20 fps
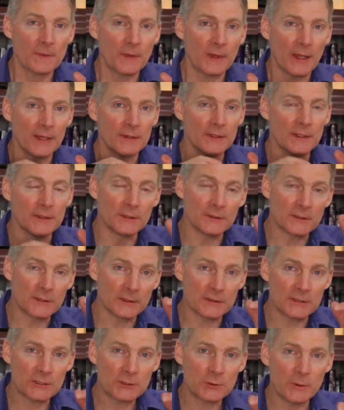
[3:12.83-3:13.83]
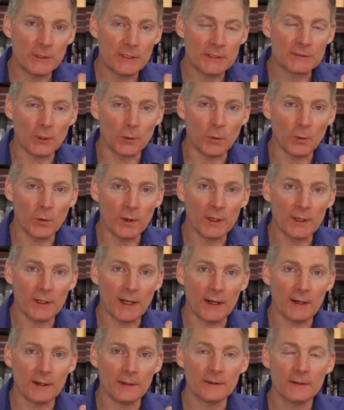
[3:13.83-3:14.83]
and then you can squeeze the oil
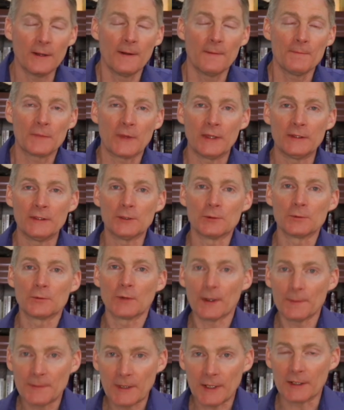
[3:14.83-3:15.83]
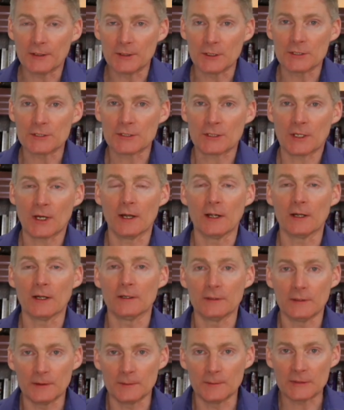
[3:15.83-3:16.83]
out and you rub that on your scar
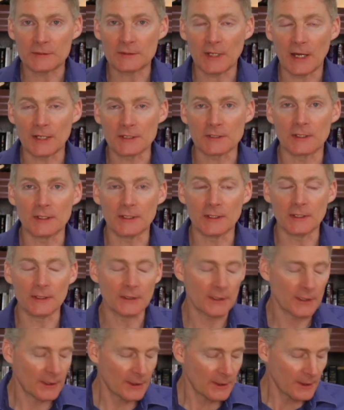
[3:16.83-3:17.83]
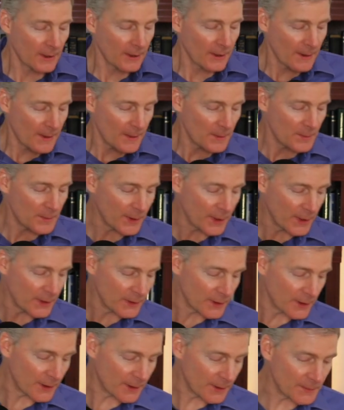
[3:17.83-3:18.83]
and you massage it in. But
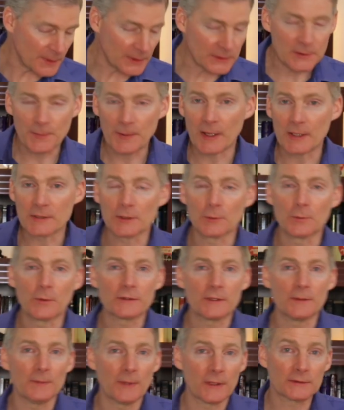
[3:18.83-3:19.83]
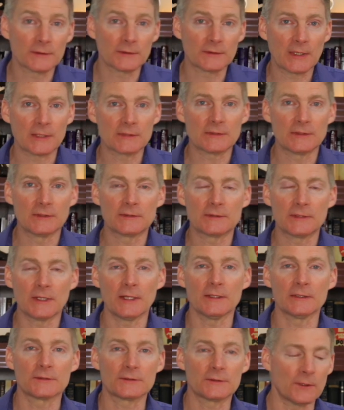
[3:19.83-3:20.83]
it depends on what the muscle testing
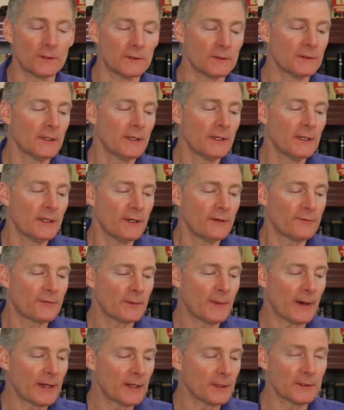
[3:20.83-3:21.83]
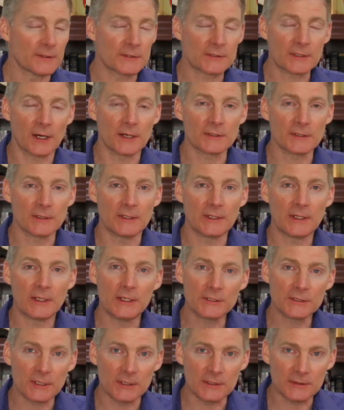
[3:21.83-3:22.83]
says. So if your body wants scars and
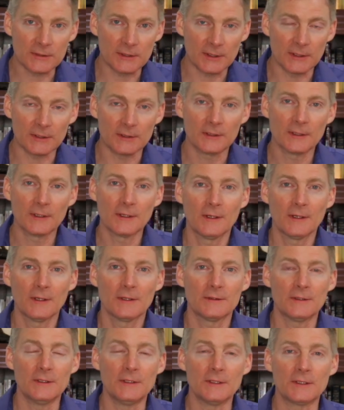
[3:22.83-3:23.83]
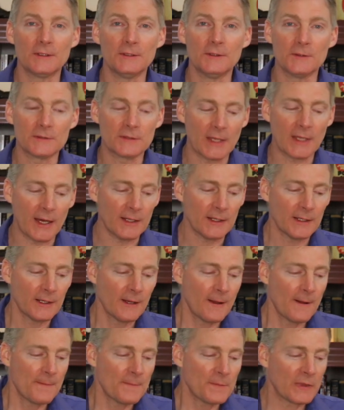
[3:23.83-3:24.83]
adhesions, then you can use that.
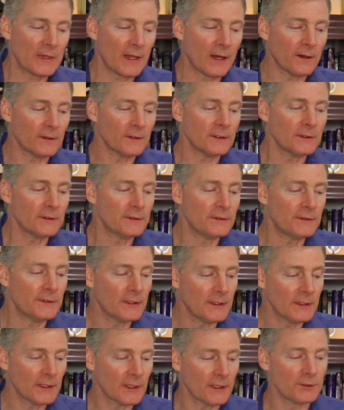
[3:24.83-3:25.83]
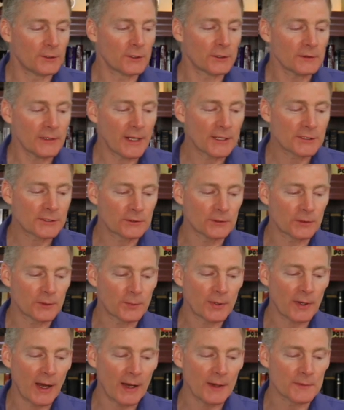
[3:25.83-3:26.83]
Now, the neurological
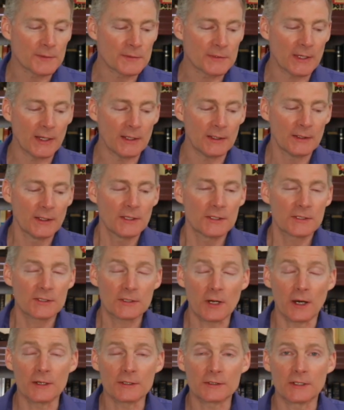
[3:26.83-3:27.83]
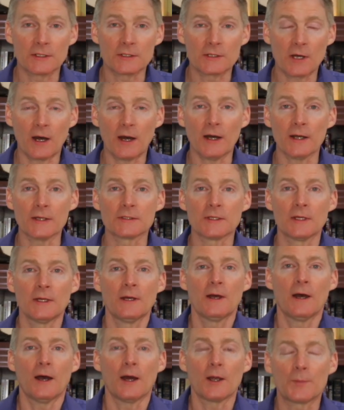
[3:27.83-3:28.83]
problems that scars can cause
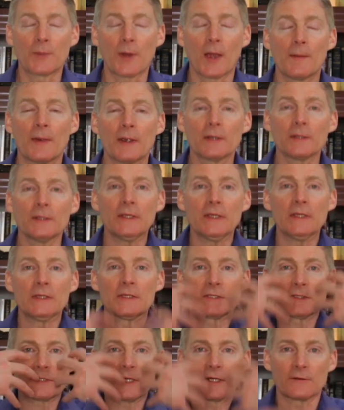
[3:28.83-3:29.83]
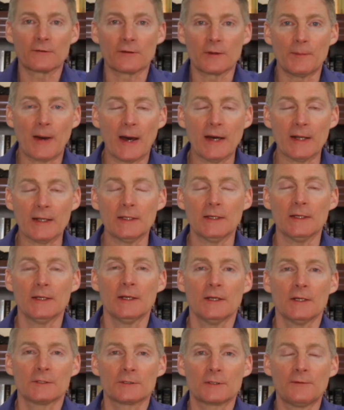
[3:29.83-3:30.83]
are primarily in the center of the body.
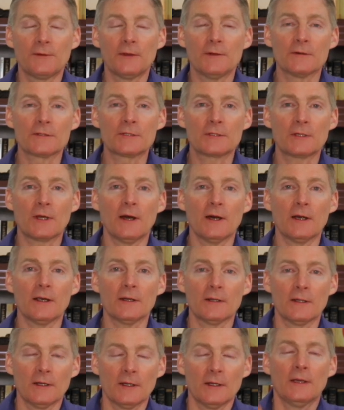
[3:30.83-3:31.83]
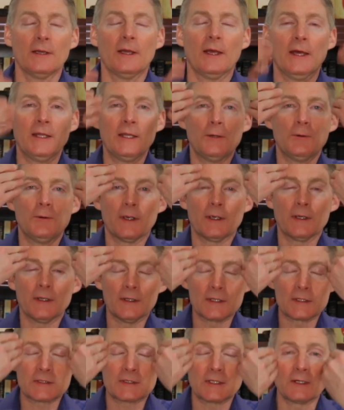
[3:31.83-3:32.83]
So if you have a scar anywhere in
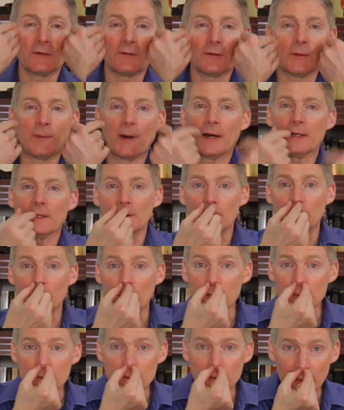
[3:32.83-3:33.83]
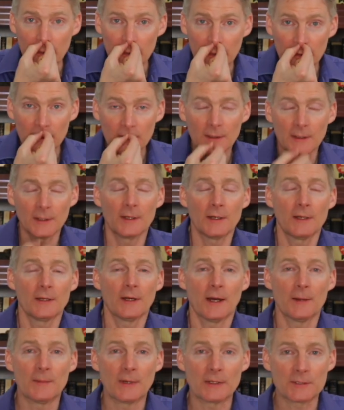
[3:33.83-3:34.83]
the center of your body, nose ring,
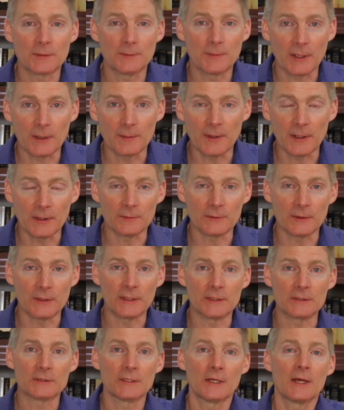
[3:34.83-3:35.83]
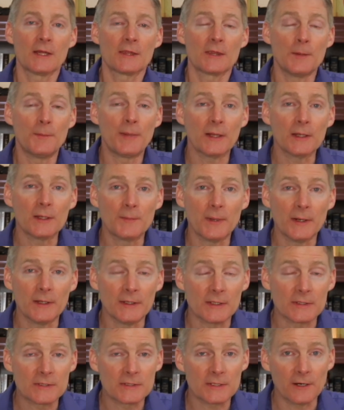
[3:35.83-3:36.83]
I mentioned belly button rings, the belly button
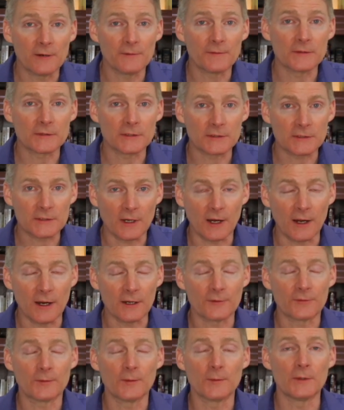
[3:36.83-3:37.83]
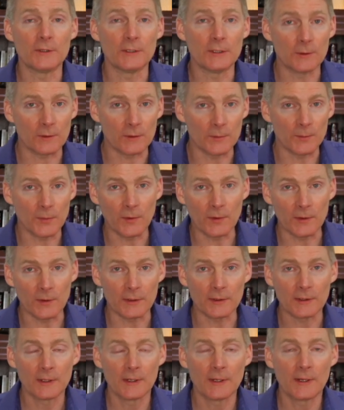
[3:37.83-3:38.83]
itself is a scar from when you were born,